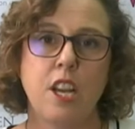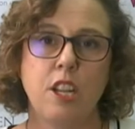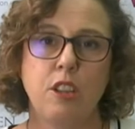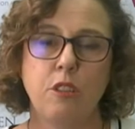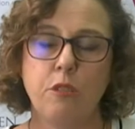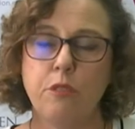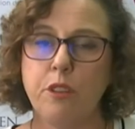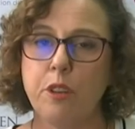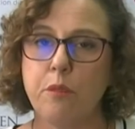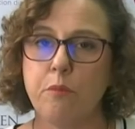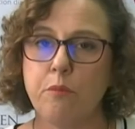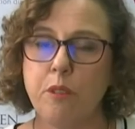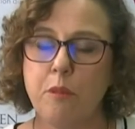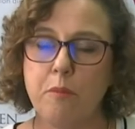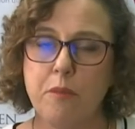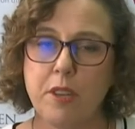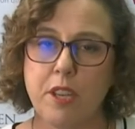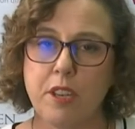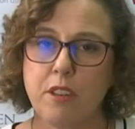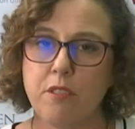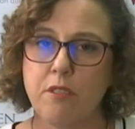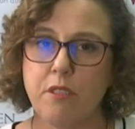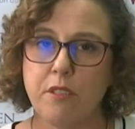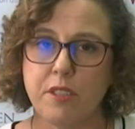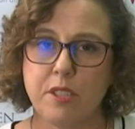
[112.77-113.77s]
Look at women
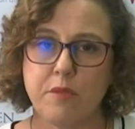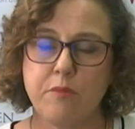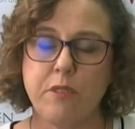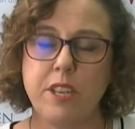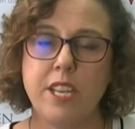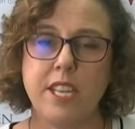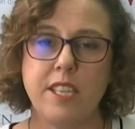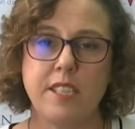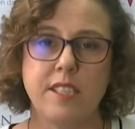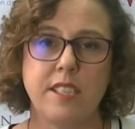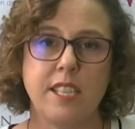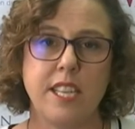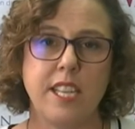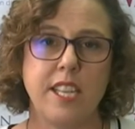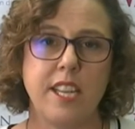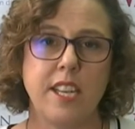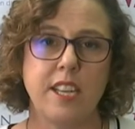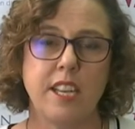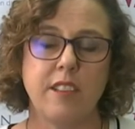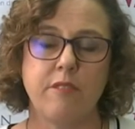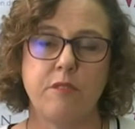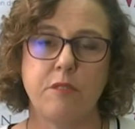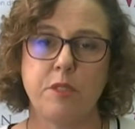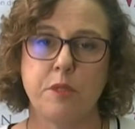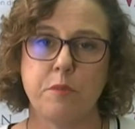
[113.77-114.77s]
across really senior
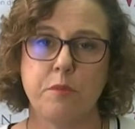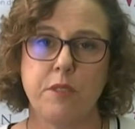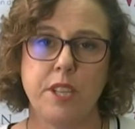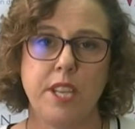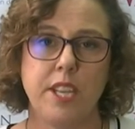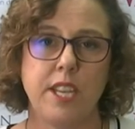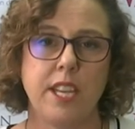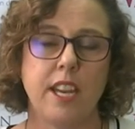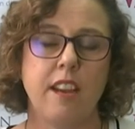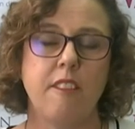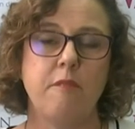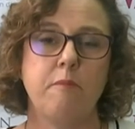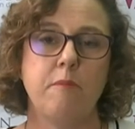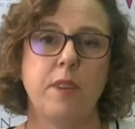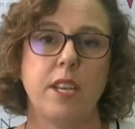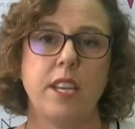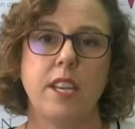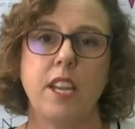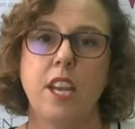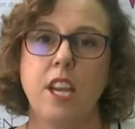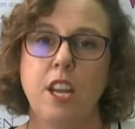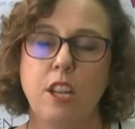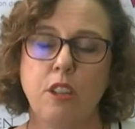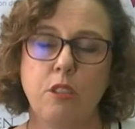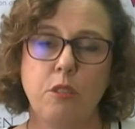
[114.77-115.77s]
levels within government.